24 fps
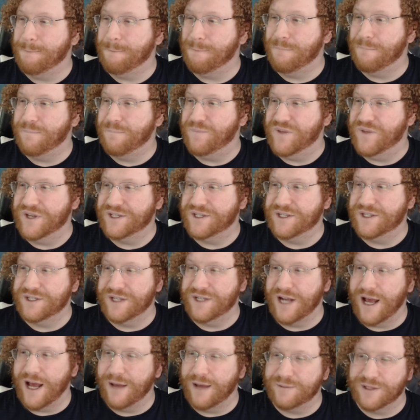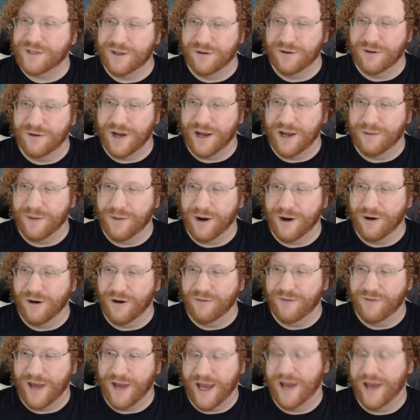This is an absolute nightmare
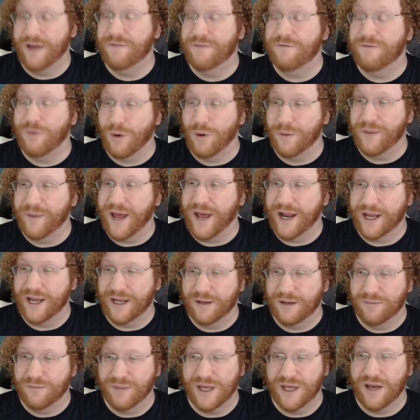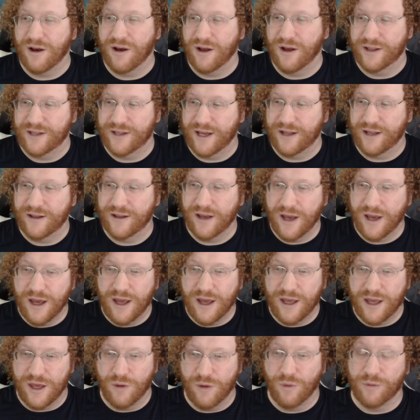of A, formatting, and B, content.
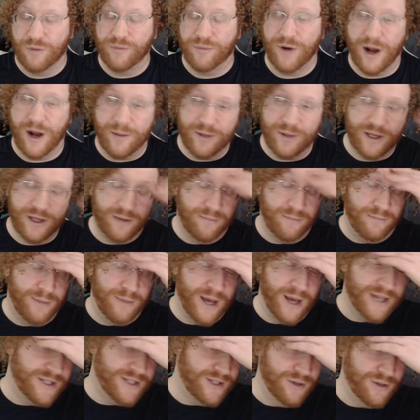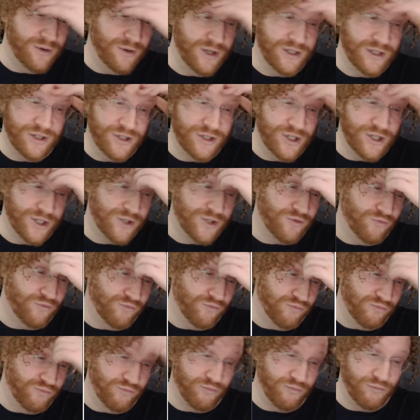You were probably best suited to just
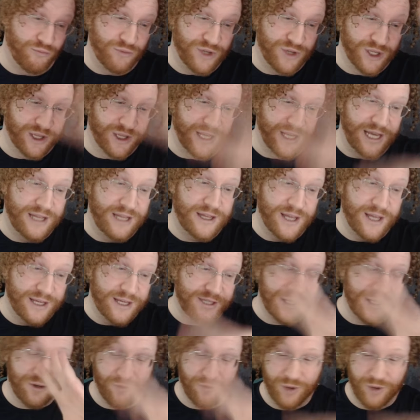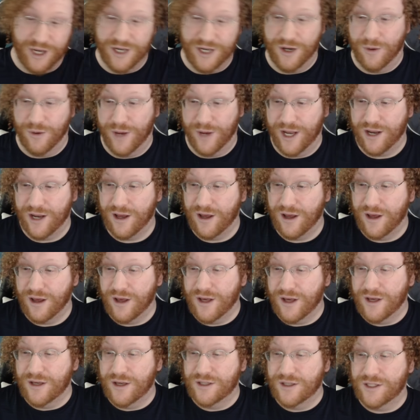delete this and redo it.
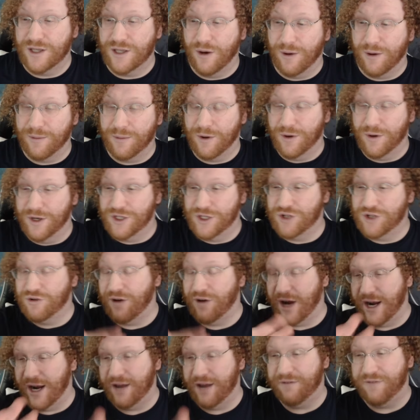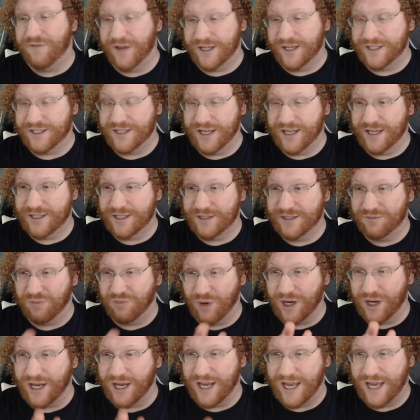So I'm going to try to fix this
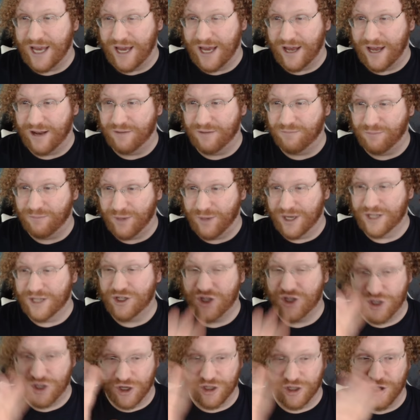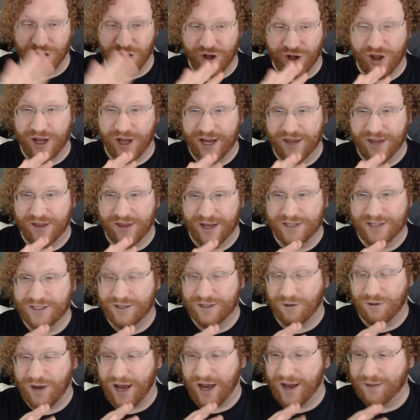what I can, but it should look like
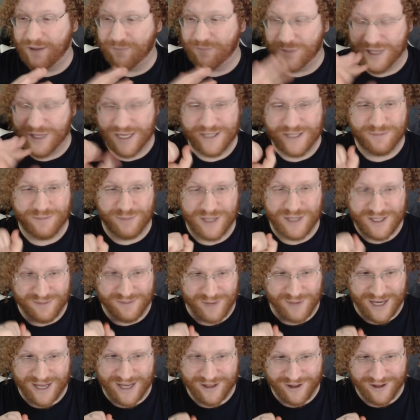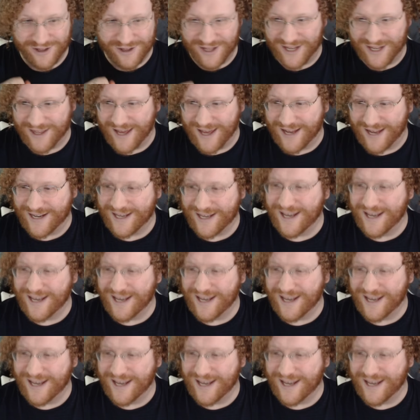this, okay? Please make it look like that.